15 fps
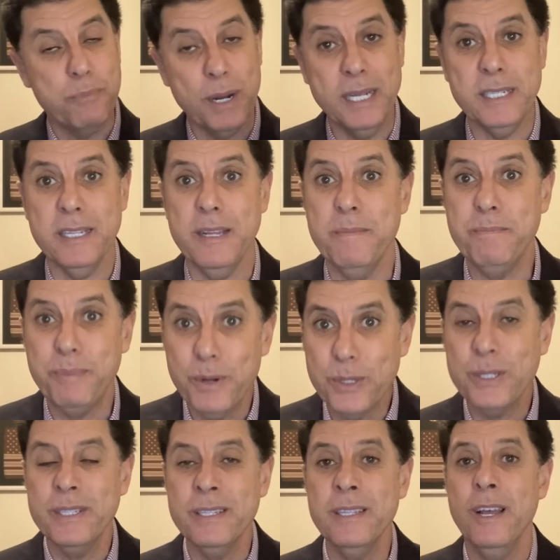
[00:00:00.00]
President
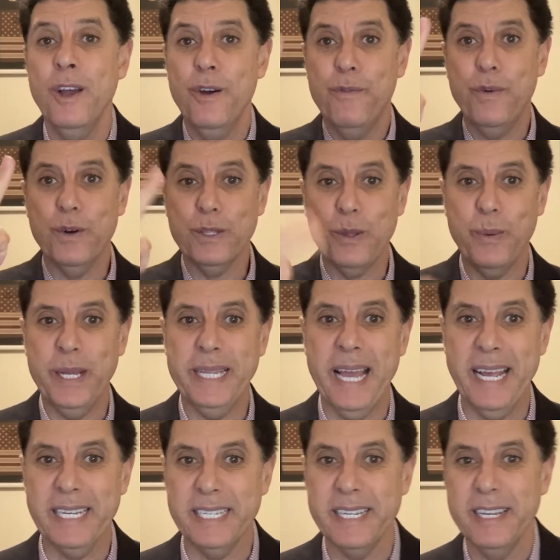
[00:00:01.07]
Putin, for 3
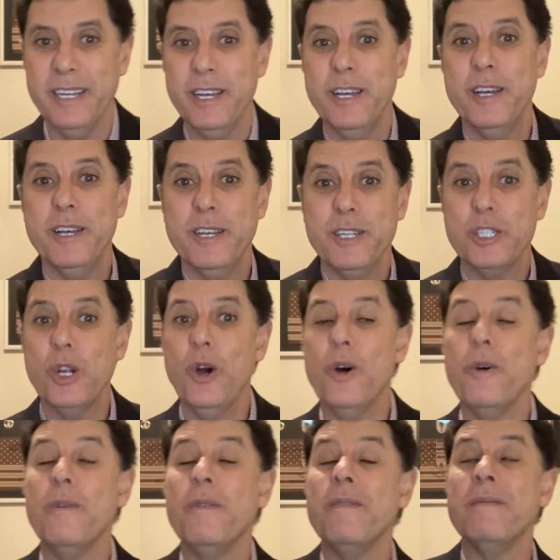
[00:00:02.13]
days.
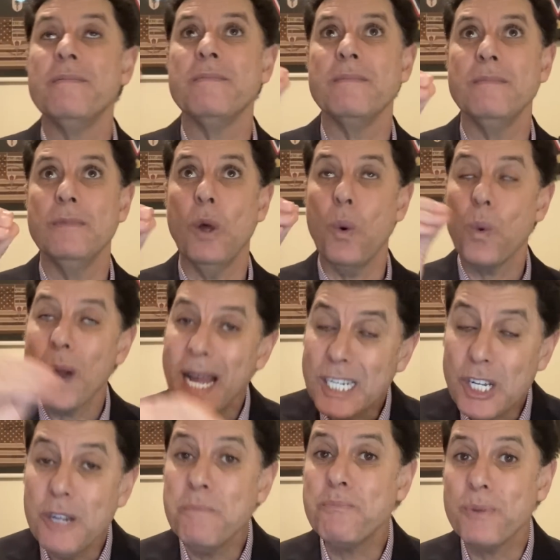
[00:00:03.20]
So the
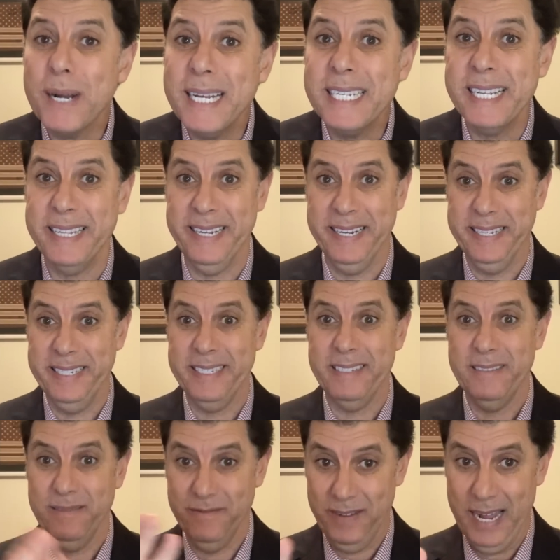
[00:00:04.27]
Russian president,
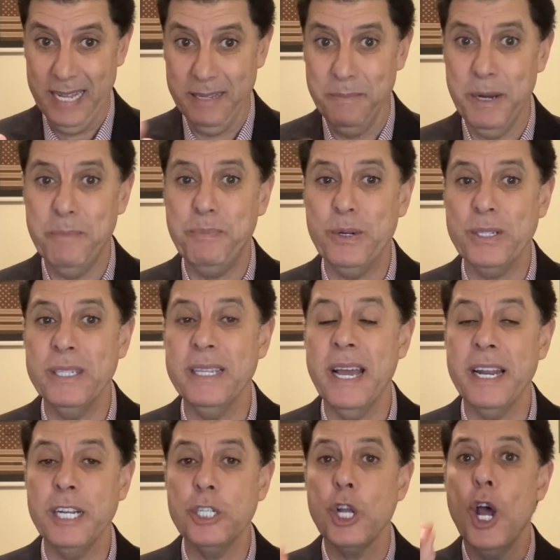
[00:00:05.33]
Vladimir Putin,
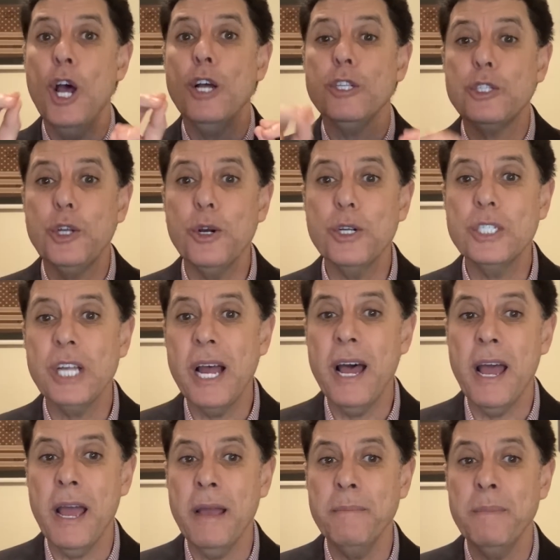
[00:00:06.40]
that is, took
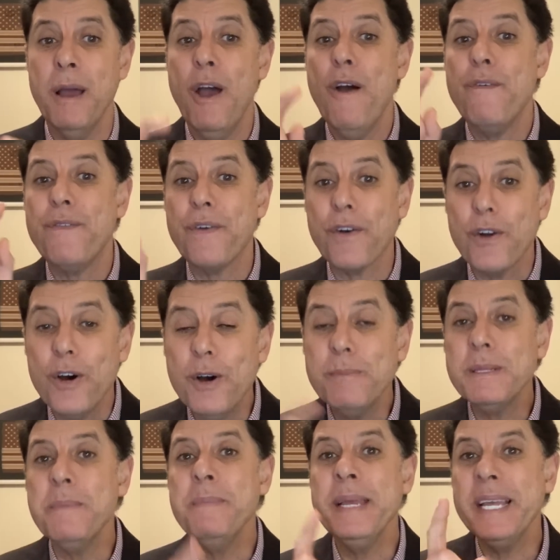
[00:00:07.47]
time from
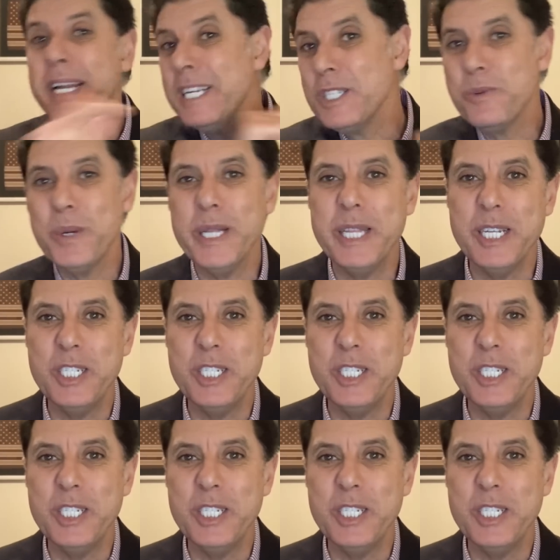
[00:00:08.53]
the meetings with the